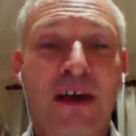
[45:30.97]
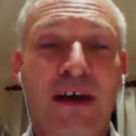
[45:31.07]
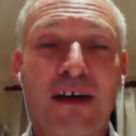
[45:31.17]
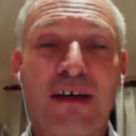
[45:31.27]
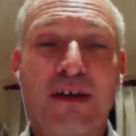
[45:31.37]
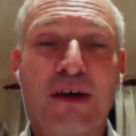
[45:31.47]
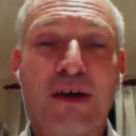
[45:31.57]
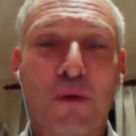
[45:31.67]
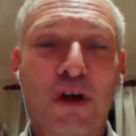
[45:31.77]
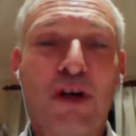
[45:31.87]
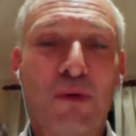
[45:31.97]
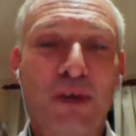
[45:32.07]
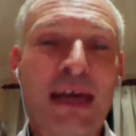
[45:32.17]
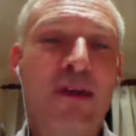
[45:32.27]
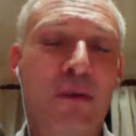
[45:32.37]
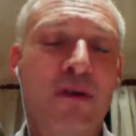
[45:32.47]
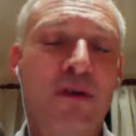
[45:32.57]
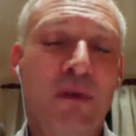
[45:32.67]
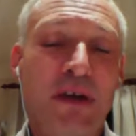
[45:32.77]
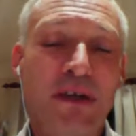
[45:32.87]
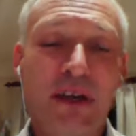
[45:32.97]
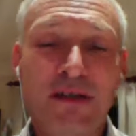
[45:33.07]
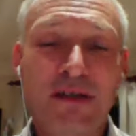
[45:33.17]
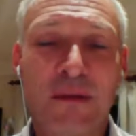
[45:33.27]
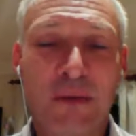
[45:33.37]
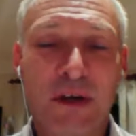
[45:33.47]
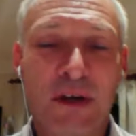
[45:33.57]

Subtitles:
a world without the Hubble Space Telescope.